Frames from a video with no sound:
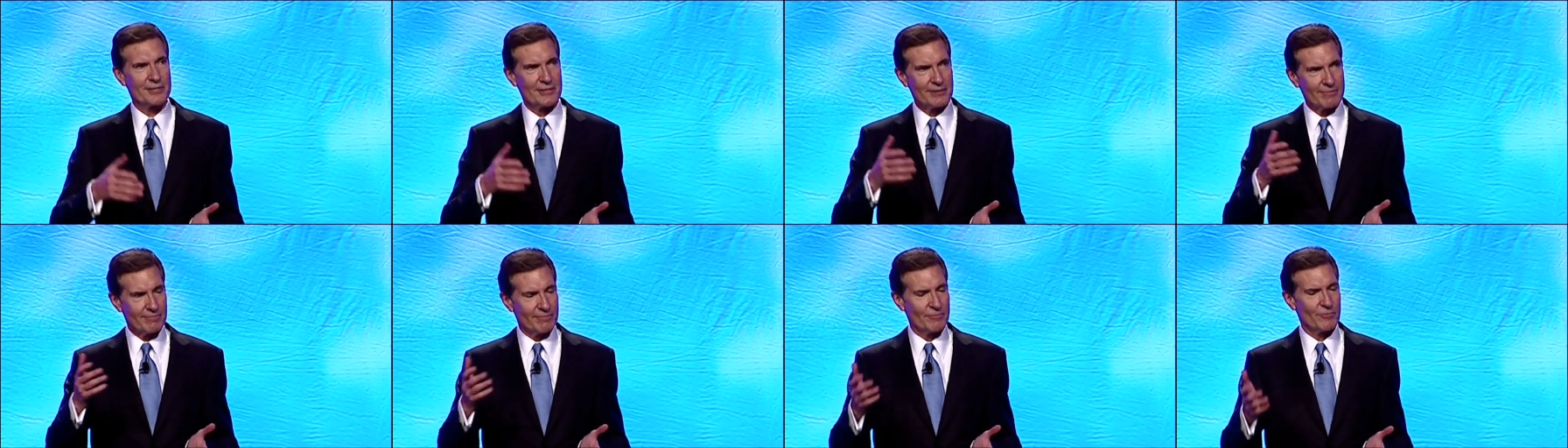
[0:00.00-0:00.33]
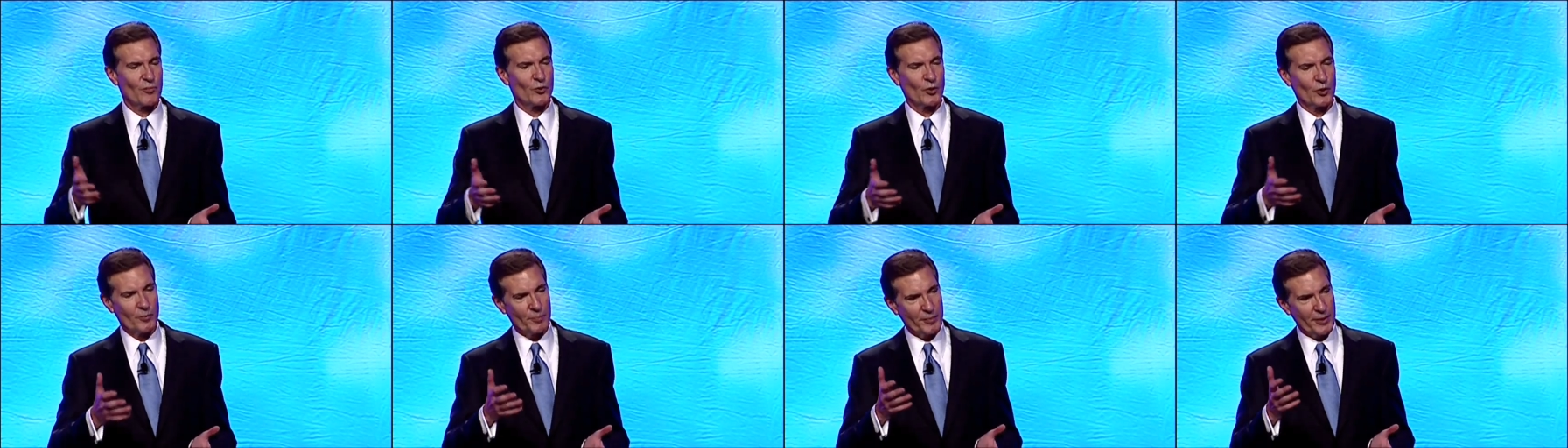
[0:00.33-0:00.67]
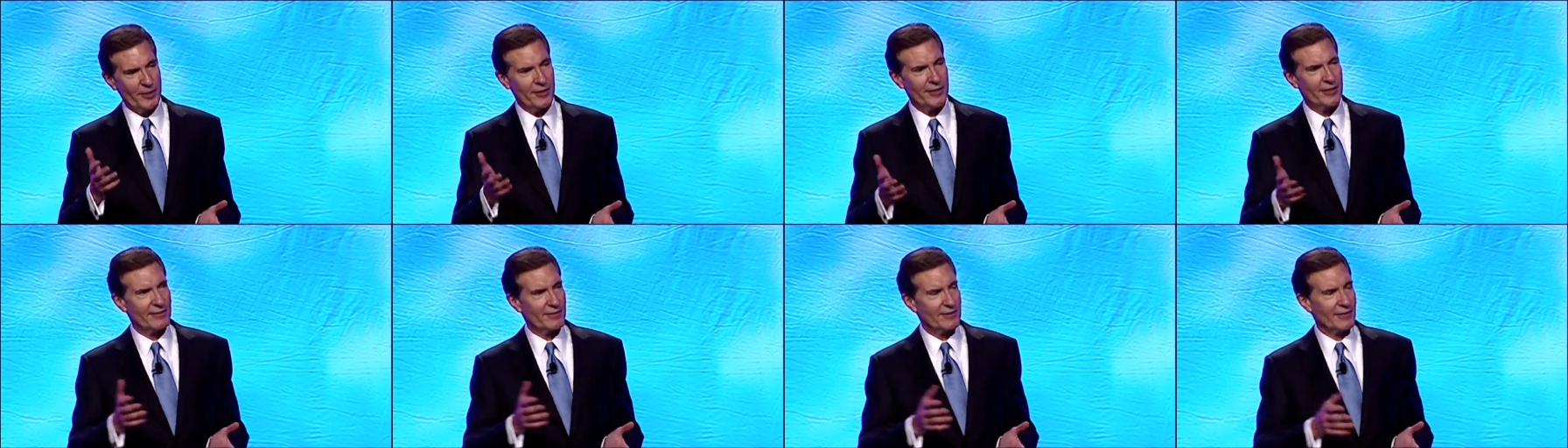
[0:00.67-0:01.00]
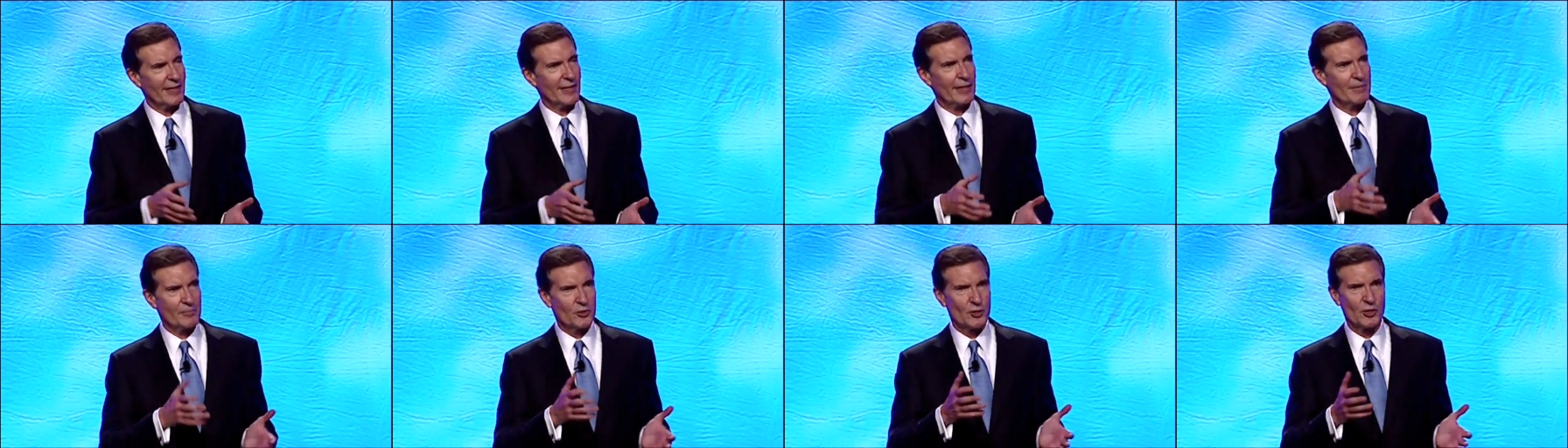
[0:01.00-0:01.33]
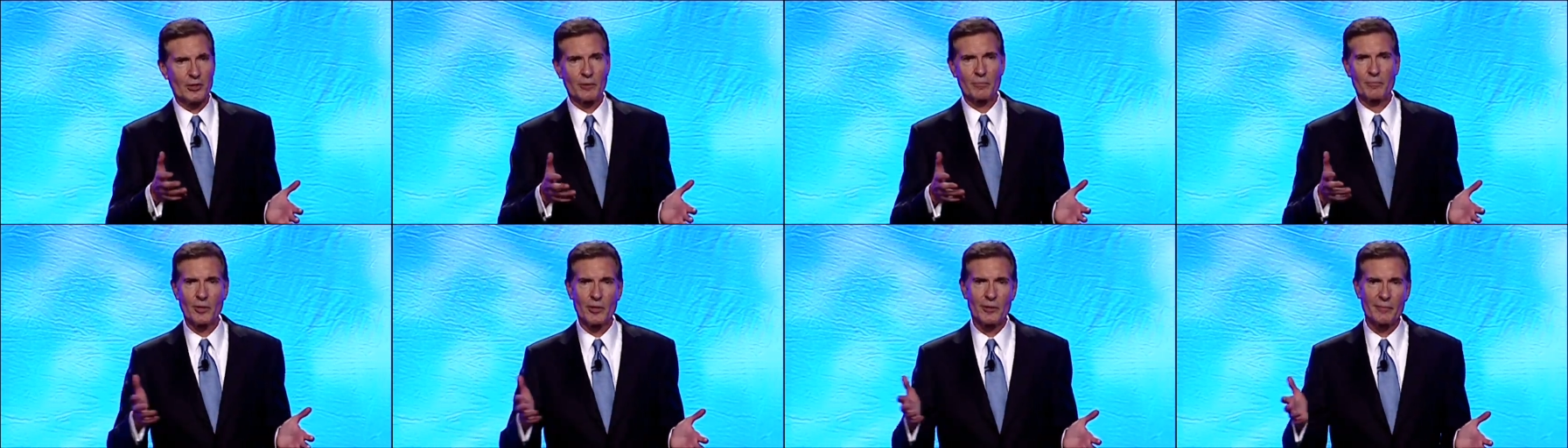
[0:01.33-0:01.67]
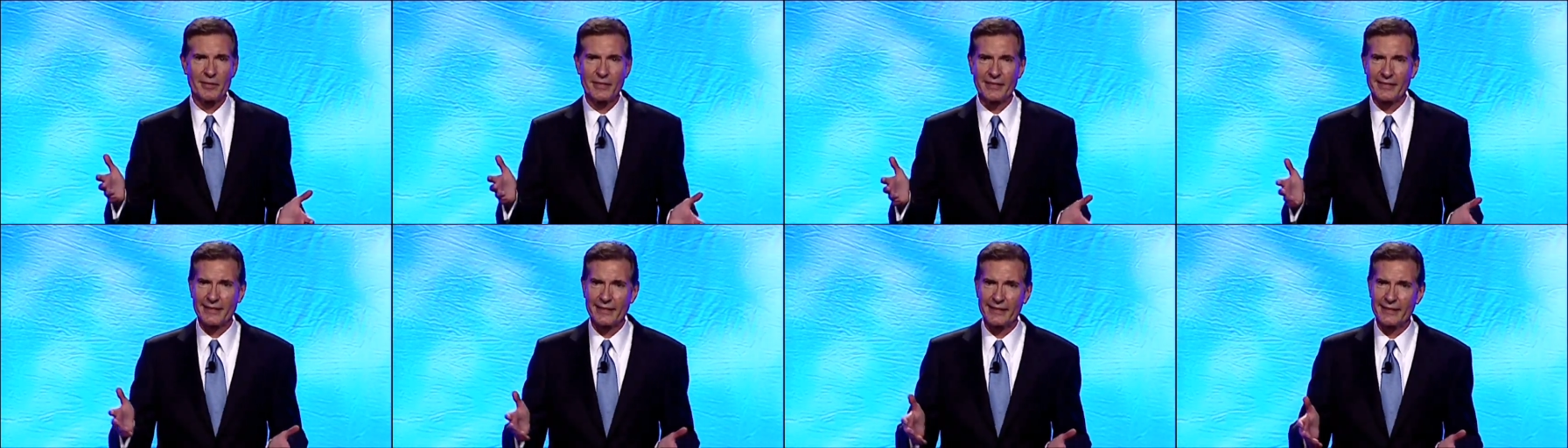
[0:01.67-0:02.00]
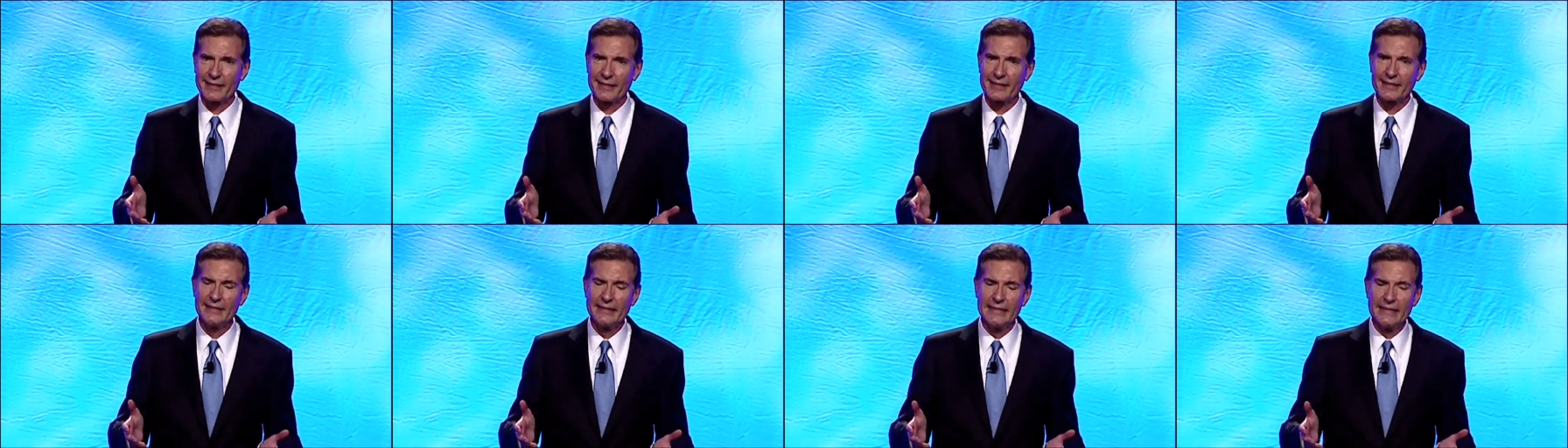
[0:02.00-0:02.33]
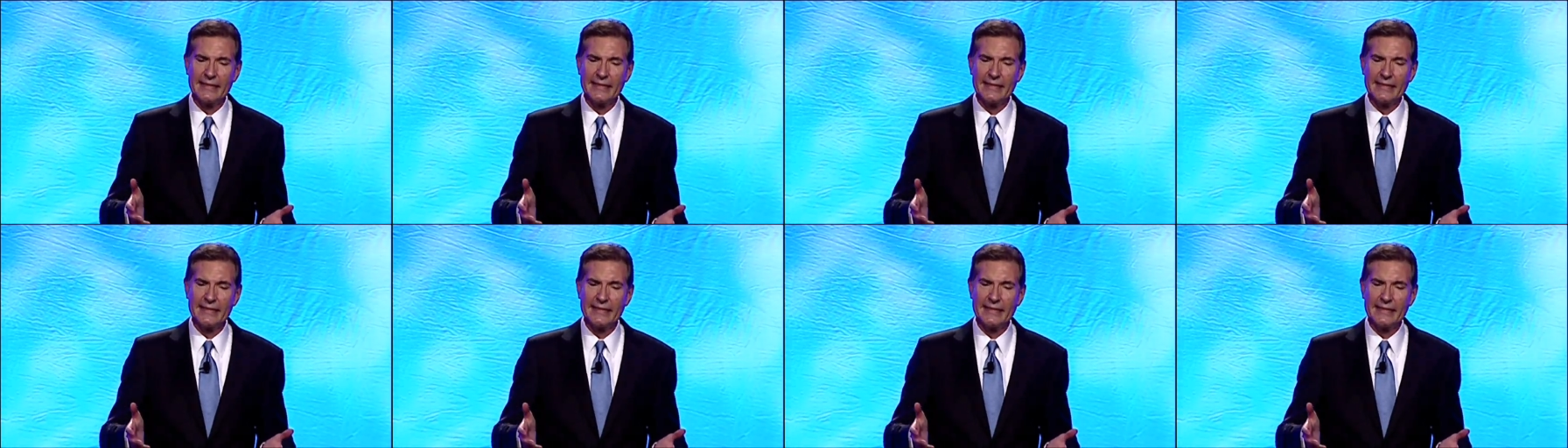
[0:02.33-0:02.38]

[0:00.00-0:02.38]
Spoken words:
and for a period of time took a permanent gig